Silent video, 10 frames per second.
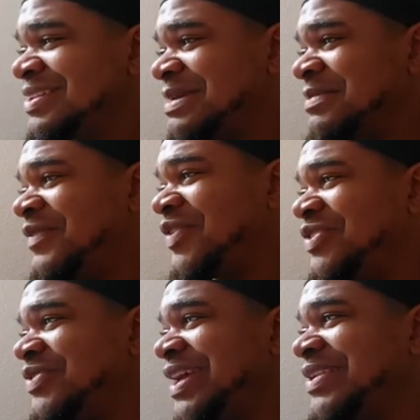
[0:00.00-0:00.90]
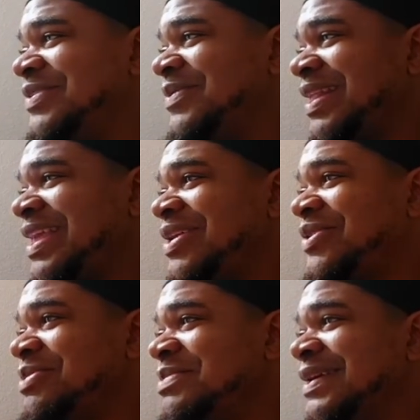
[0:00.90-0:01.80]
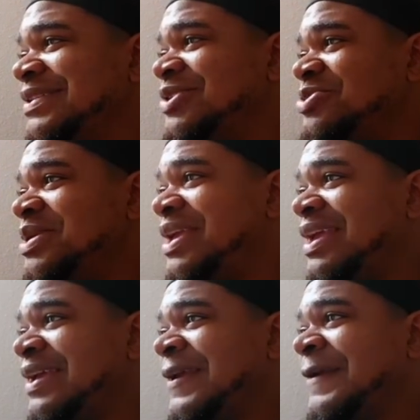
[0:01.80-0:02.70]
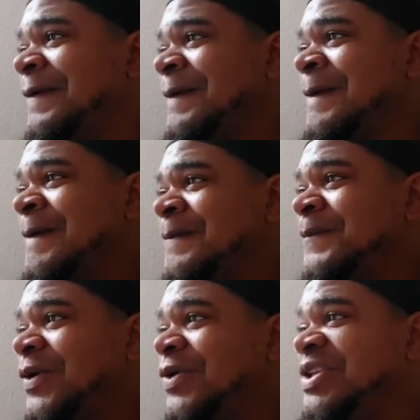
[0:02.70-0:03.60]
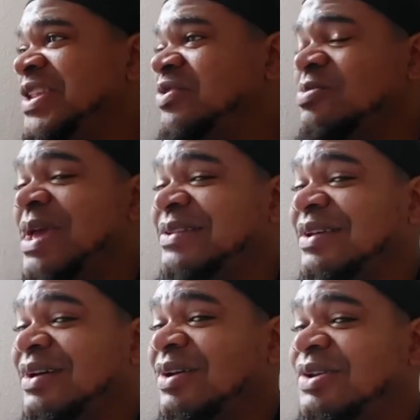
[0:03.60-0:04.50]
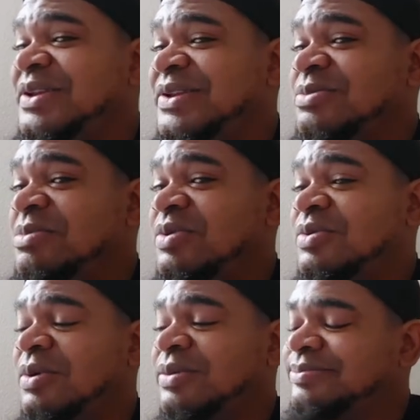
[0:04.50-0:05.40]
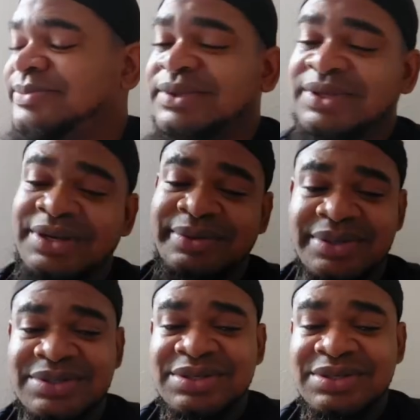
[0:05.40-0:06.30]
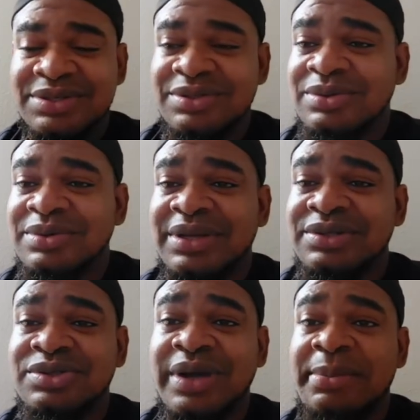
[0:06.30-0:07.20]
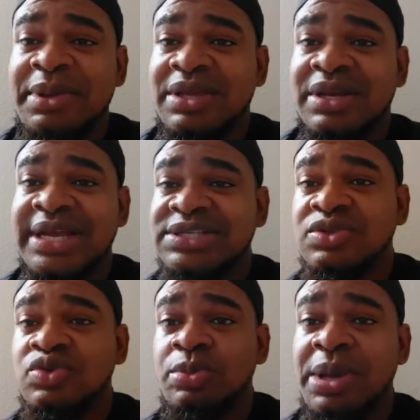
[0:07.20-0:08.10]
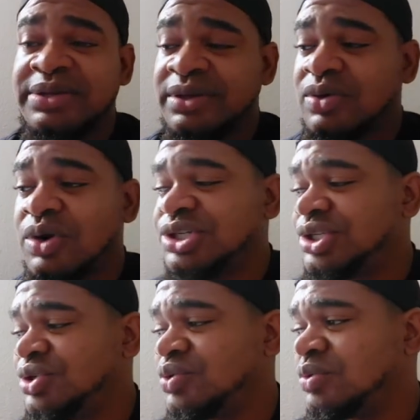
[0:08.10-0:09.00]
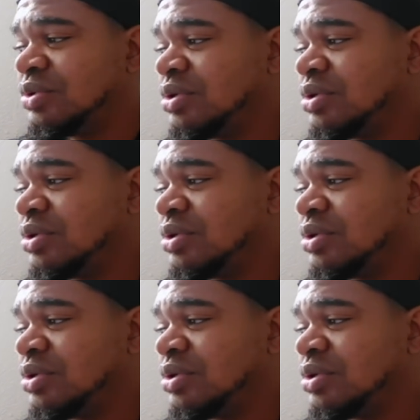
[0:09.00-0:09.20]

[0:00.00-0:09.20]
so of all you, I don't know what kind of criminals all you here. But all you need to better. All you need to. Be, oh, anyways, do uh, joke I'm making, guys. Don't do better. Continue.